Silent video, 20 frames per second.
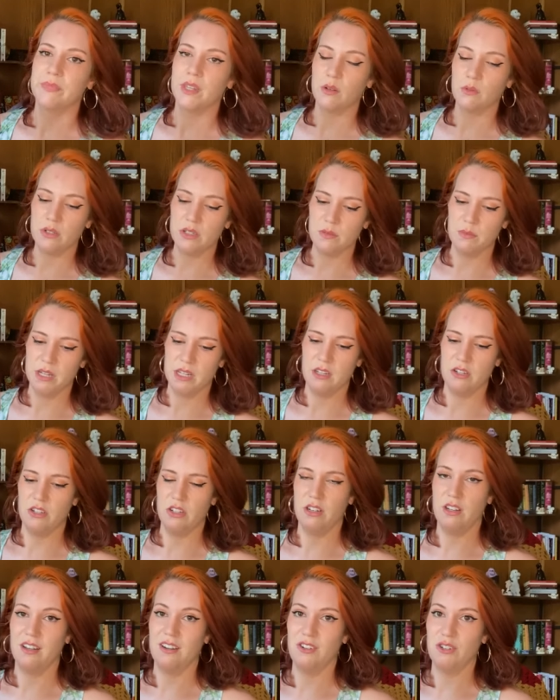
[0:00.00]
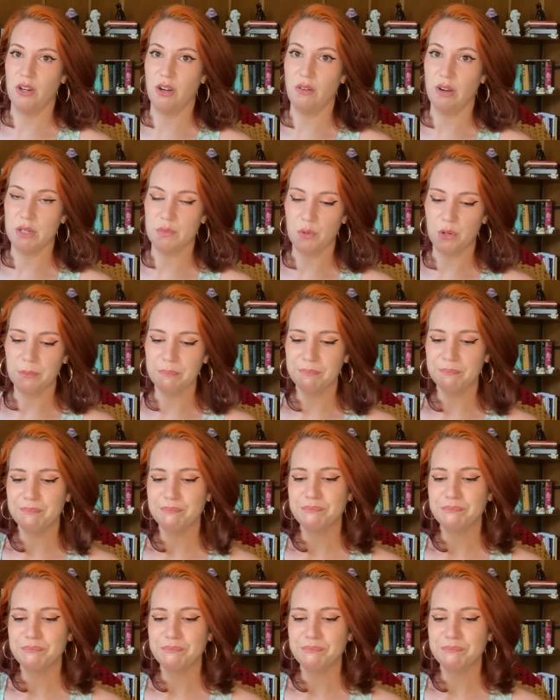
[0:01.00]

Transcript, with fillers: I went to my kitchen and got a dry erase board.